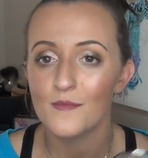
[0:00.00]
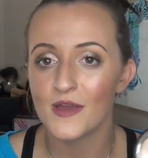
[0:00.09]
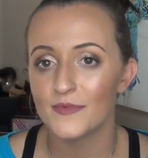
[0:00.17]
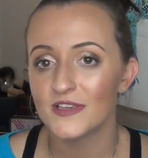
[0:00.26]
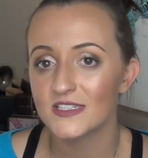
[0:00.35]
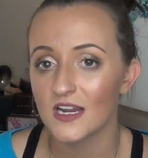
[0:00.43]

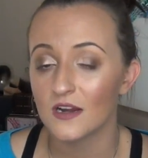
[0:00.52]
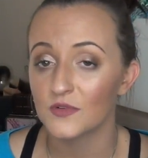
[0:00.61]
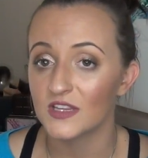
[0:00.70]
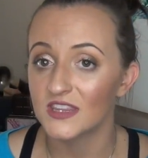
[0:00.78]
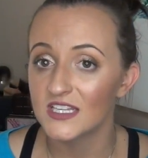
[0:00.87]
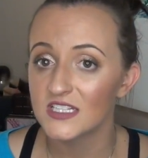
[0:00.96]
maybe start
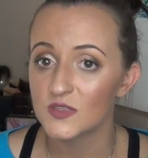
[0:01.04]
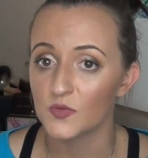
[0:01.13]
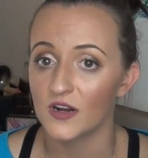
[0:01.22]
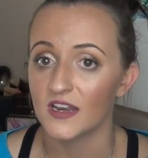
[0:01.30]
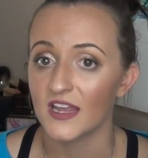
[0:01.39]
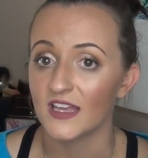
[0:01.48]
with this
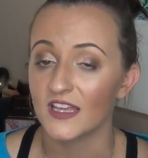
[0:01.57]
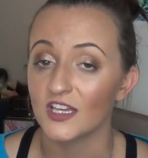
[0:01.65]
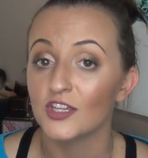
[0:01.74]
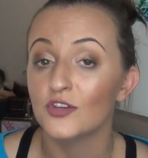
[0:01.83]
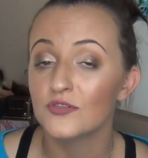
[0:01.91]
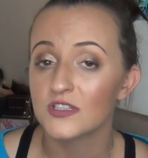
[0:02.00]
one and get
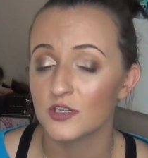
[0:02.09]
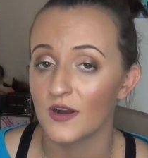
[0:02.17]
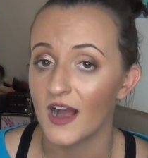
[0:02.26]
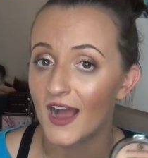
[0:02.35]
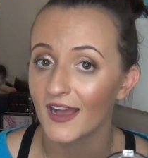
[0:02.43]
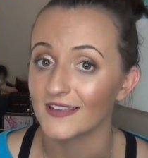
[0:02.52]
used to a
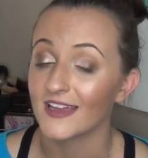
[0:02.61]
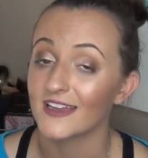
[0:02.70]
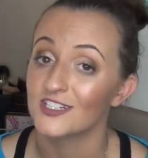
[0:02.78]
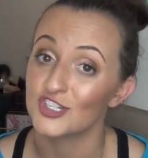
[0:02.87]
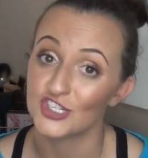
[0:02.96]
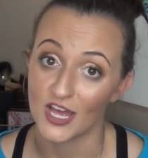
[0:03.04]
highlight in